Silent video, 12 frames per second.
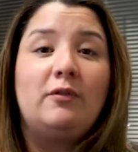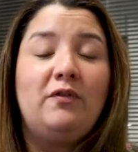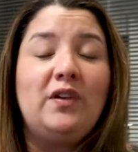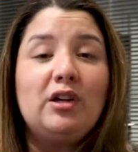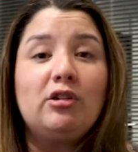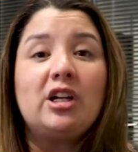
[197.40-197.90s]

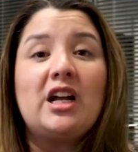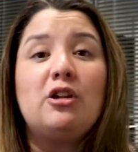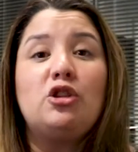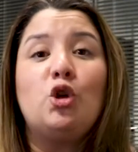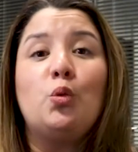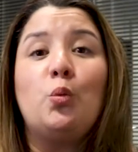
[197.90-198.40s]
figuring
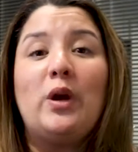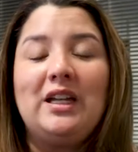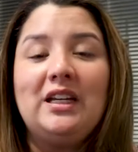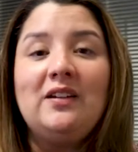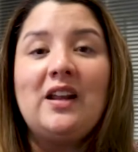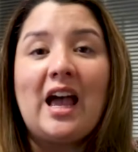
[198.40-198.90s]
out the
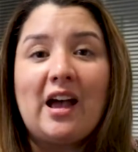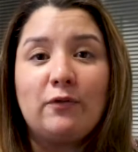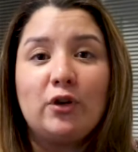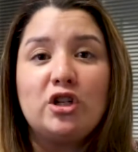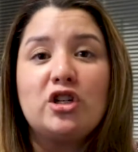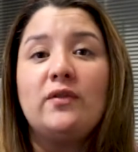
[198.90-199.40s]
weighted
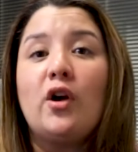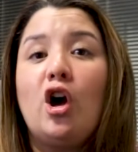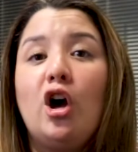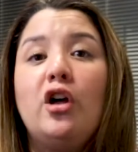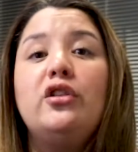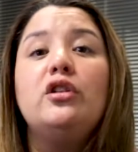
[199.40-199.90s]
average of
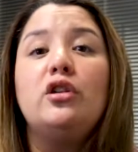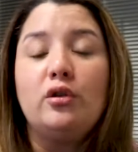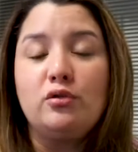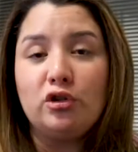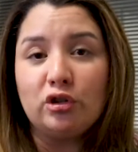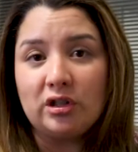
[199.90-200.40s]
all the
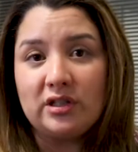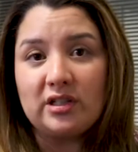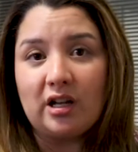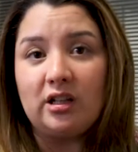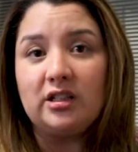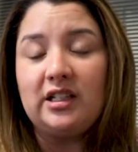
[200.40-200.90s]
loans you're
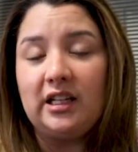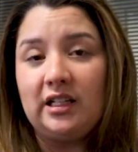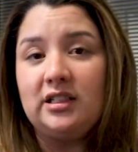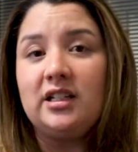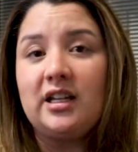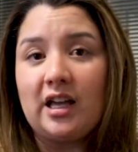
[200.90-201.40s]

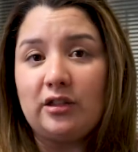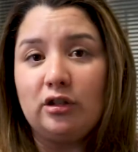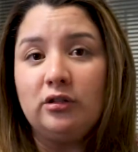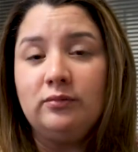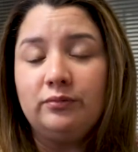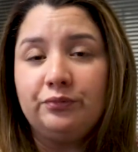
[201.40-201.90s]
consolidating
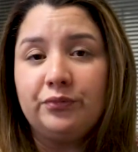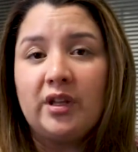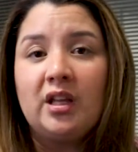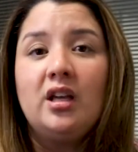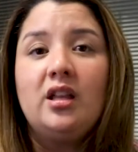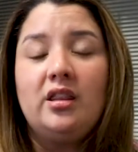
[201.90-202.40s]
together.
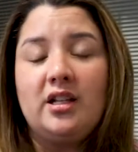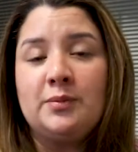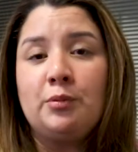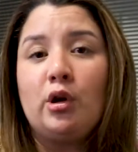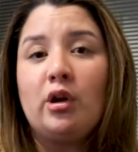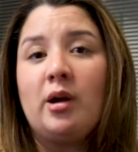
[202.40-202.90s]
This
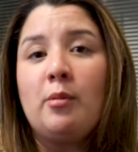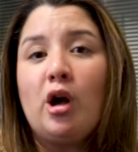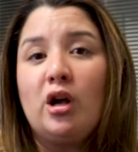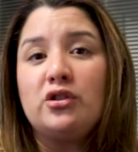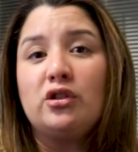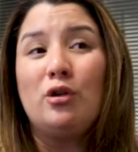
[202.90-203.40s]
program
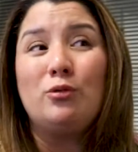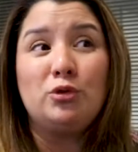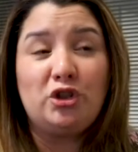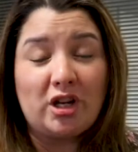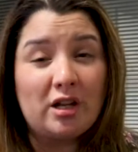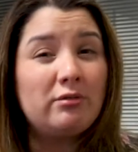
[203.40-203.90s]
also
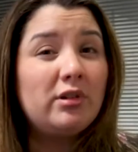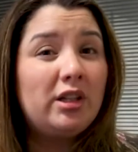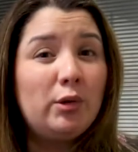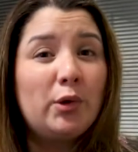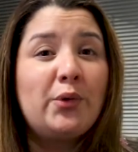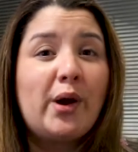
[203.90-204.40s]

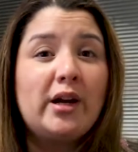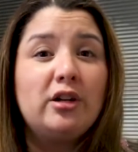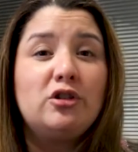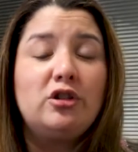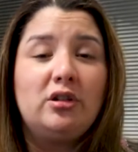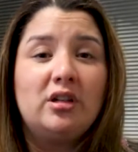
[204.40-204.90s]
generally
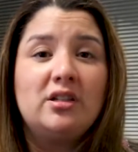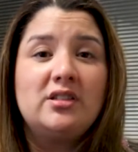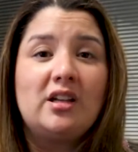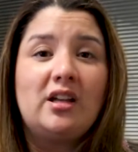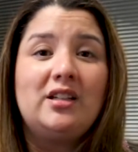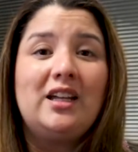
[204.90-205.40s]
requires you to
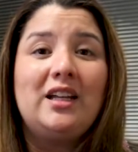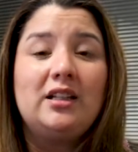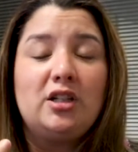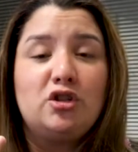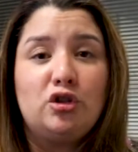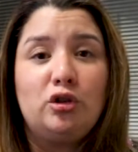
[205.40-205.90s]
consolidate at
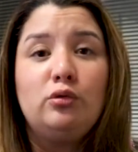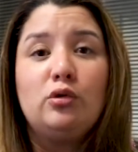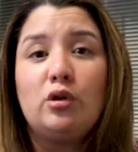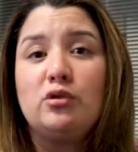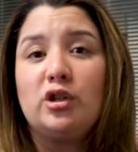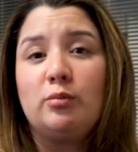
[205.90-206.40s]
least 2
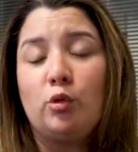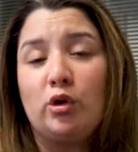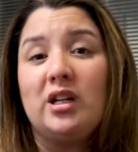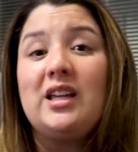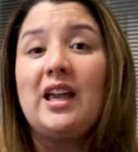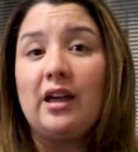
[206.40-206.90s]
loans or more
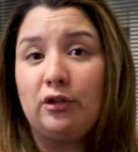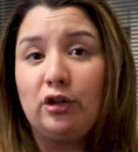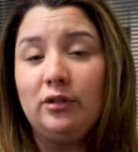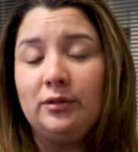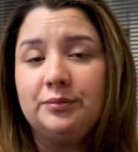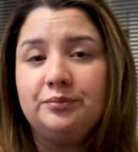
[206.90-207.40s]

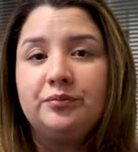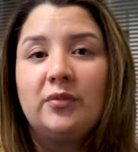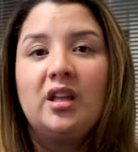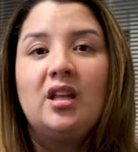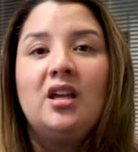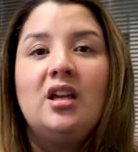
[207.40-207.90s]
together.
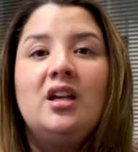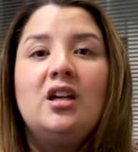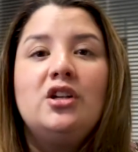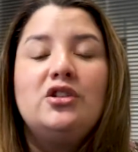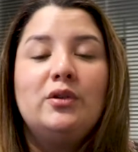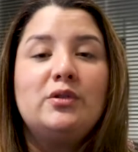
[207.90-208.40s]

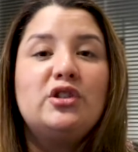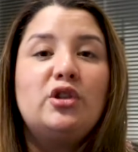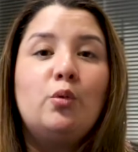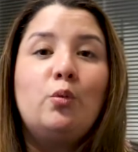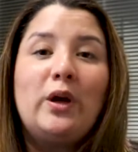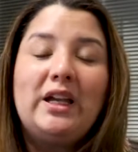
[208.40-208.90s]
So it's the
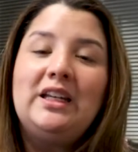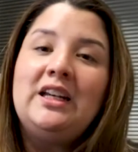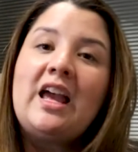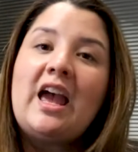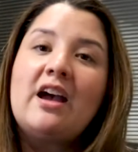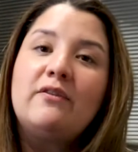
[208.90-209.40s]

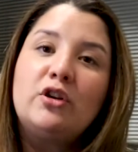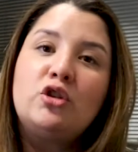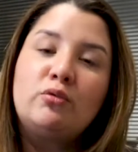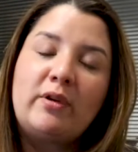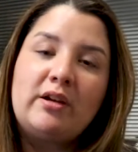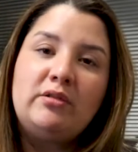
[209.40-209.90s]
weighted
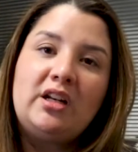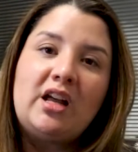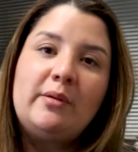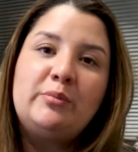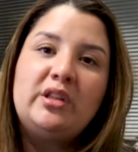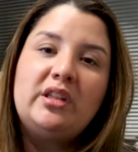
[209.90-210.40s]
average rounded
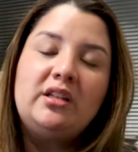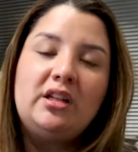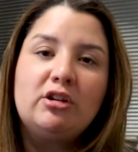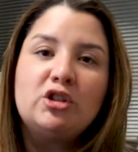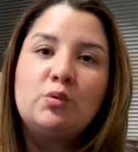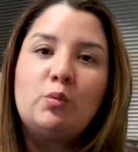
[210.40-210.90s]
up to the
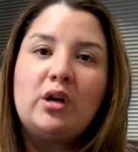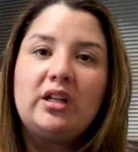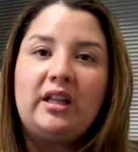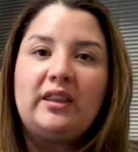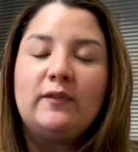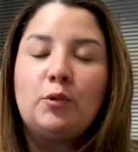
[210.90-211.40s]
nearest
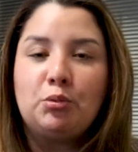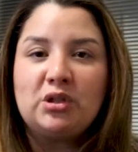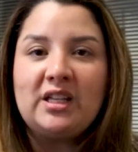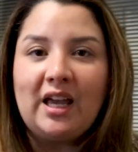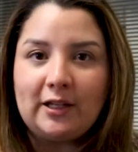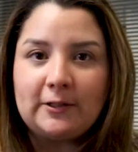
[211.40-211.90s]

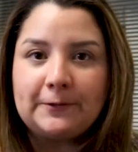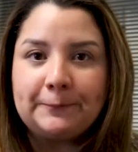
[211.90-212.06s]
1/8%.